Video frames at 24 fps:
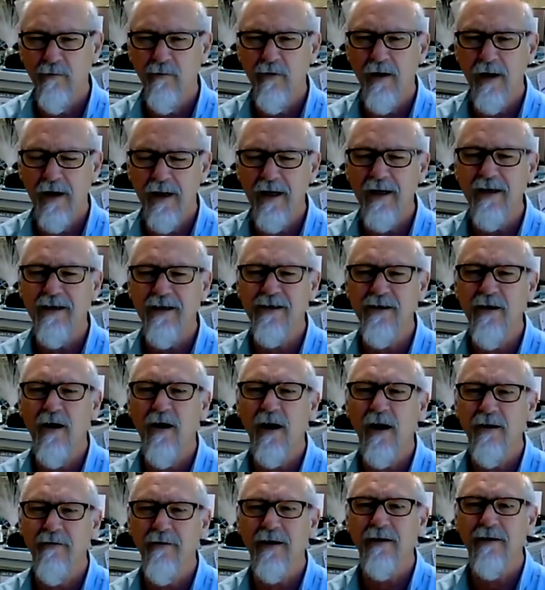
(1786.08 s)
getting
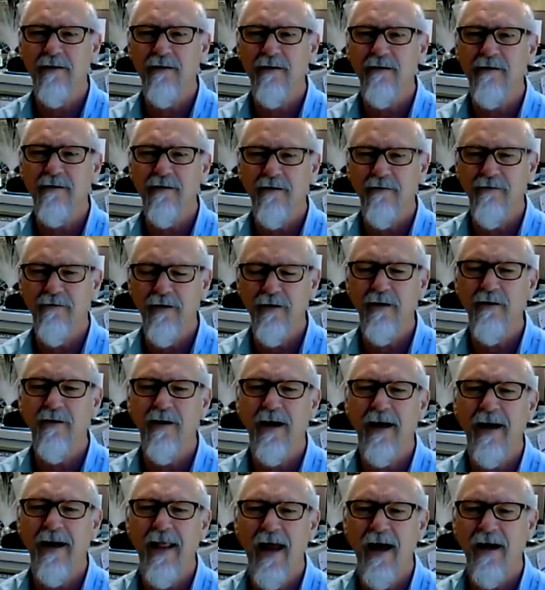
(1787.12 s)
inside of it and sort of figuring
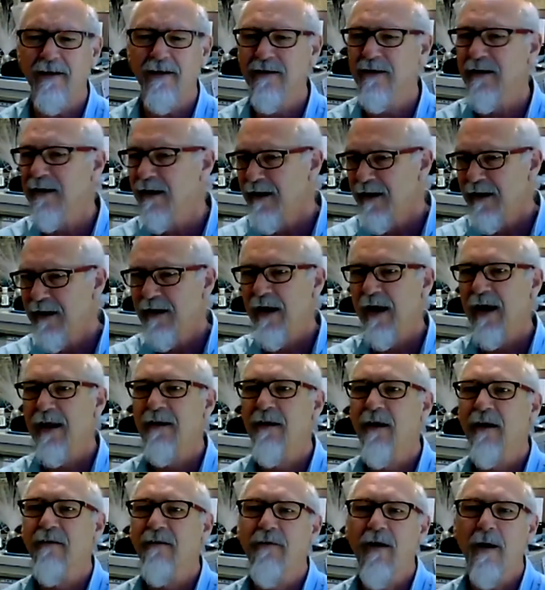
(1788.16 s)
it out, and
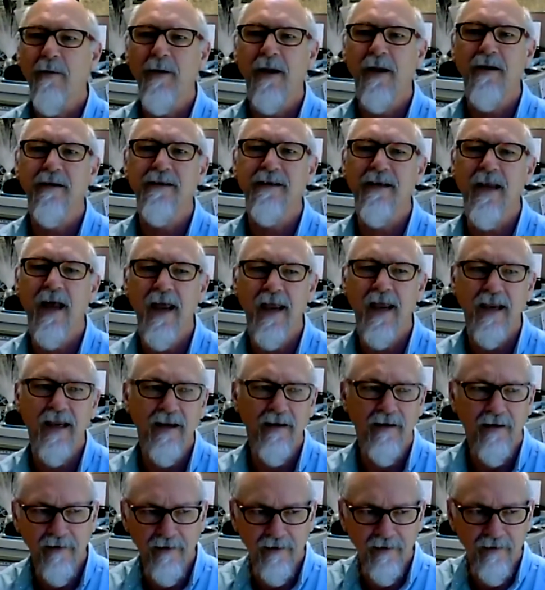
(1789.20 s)
like Fabio's saying,
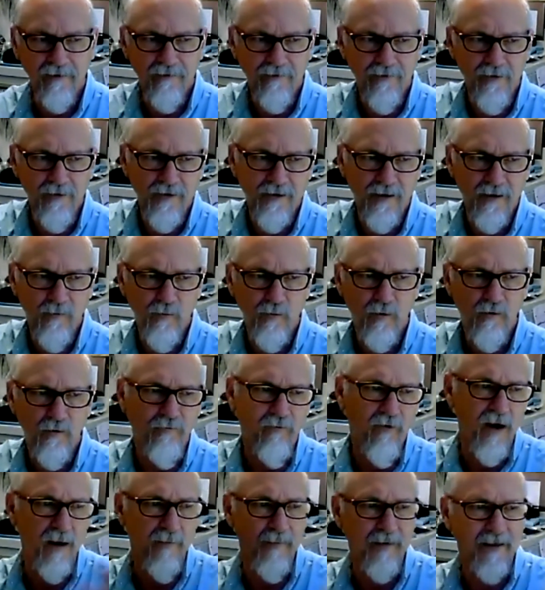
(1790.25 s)
using
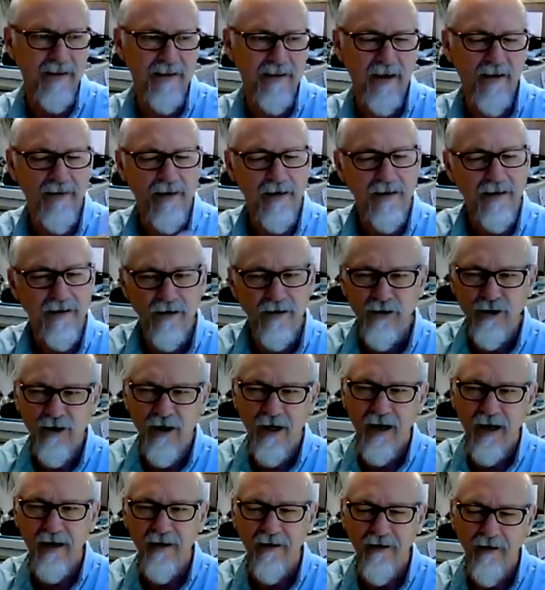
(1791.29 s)
Wolfram and these other things to
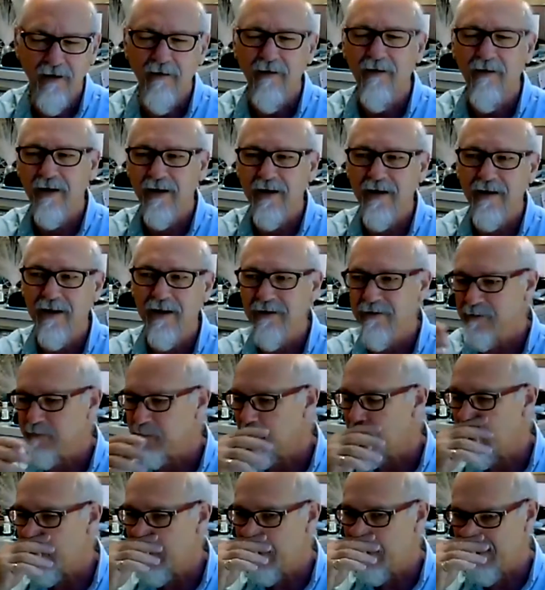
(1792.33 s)
check and go, oh yeah, that looks all
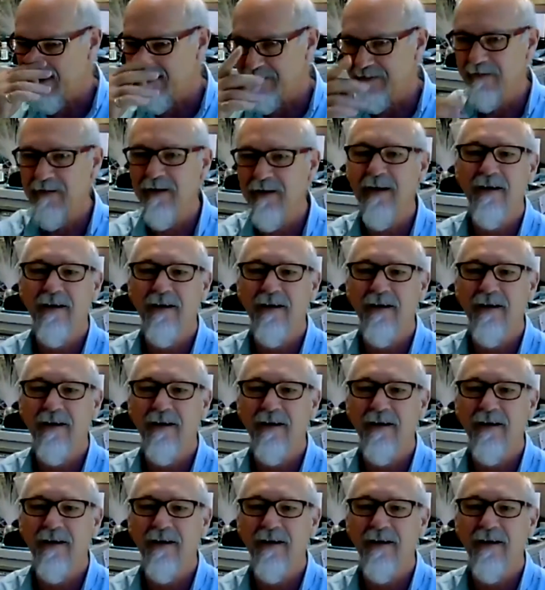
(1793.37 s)
right, and